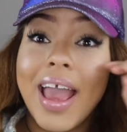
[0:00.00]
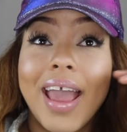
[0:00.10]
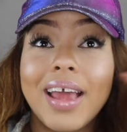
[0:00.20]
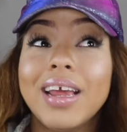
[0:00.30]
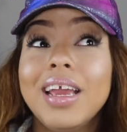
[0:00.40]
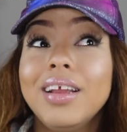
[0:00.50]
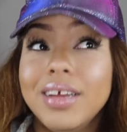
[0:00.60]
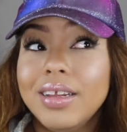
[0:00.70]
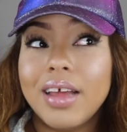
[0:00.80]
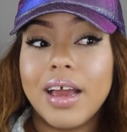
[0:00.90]
And he
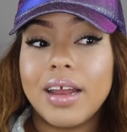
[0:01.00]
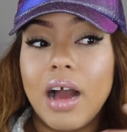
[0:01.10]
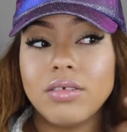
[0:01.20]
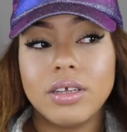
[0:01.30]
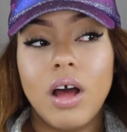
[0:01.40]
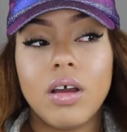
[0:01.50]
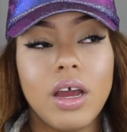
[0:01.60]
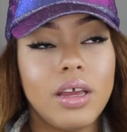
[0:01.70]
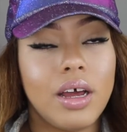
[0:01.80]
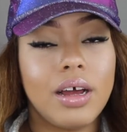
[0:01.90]
did that, and I was just like,
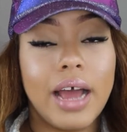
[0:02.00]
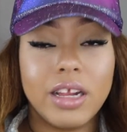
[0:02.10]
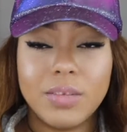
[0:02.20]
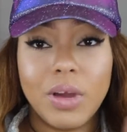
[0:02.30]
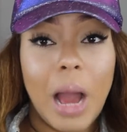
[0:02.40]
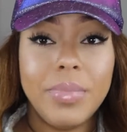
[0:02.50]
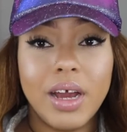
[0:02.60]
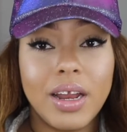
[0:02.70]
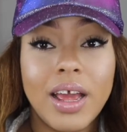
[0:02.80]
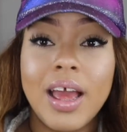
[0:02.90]
okay, yeah, at this point I'm
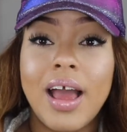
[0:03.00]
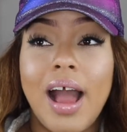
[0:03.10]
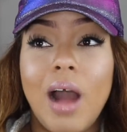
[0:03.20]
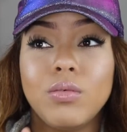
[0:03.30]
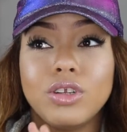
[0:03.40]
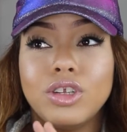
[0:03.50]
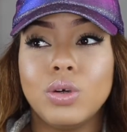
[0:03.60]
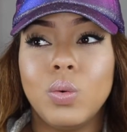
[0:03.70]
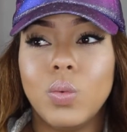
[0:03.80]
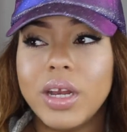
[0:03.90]
done. I was
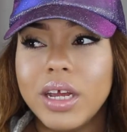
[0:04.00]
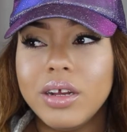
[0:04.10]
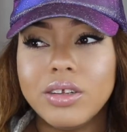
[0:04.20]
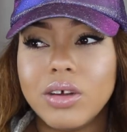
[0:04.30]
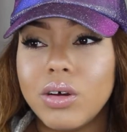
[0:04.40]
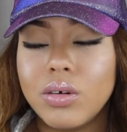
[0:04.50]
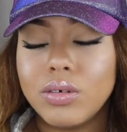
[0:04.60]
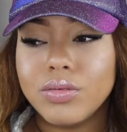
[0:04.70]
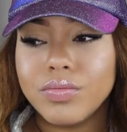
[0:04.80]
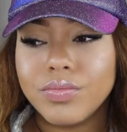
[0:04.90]
20 years
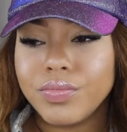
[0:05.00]
old.